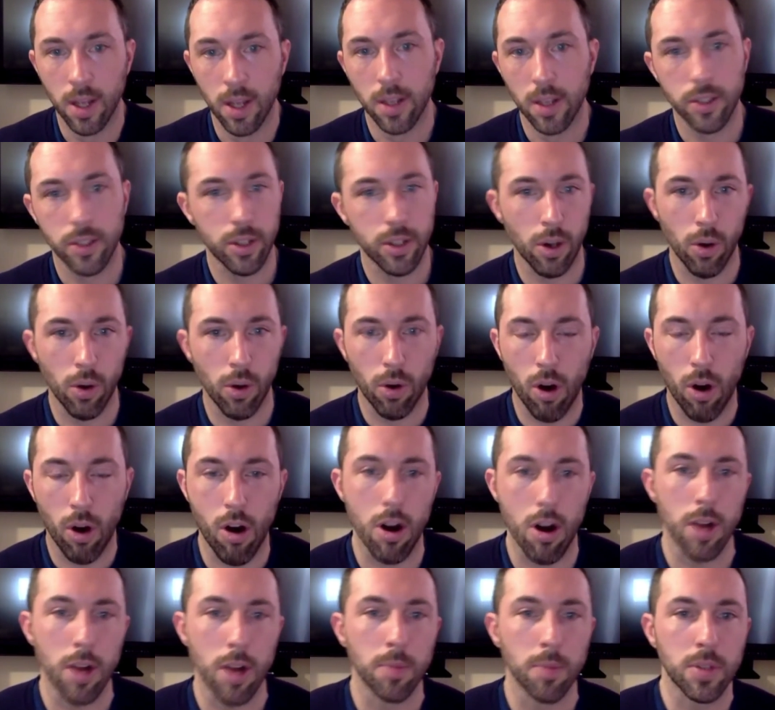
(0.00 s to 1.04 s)
So
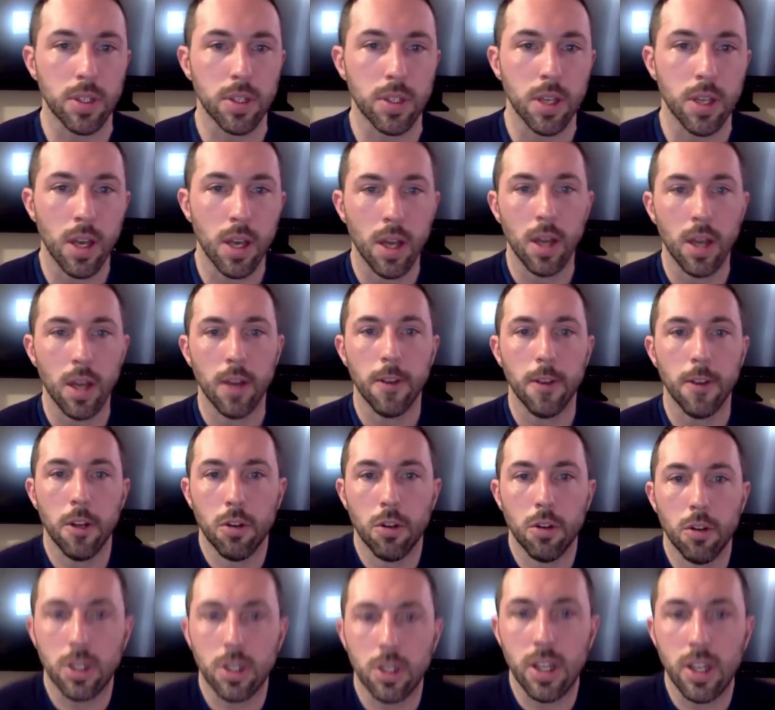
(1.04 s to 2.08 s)
carbs, you
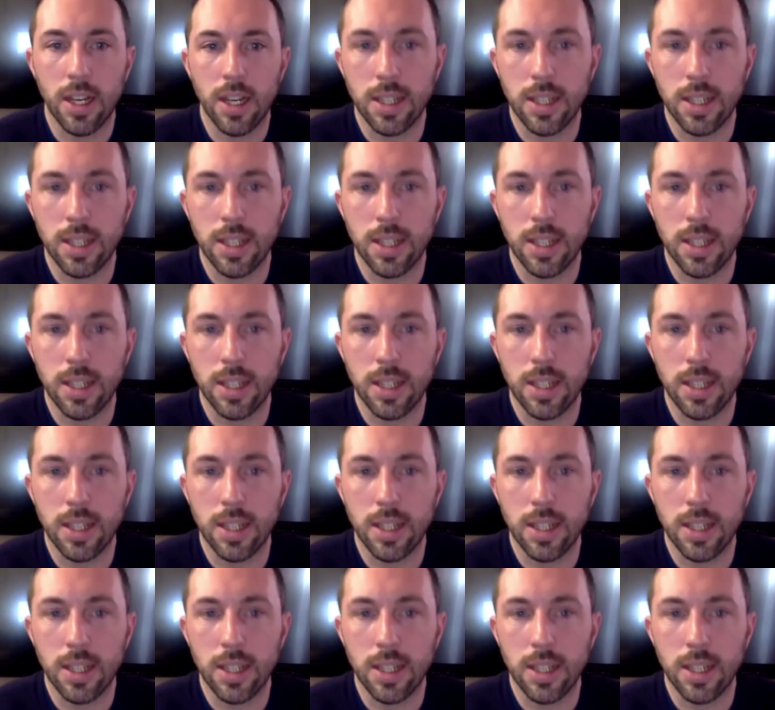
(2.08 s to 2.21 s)
know, to the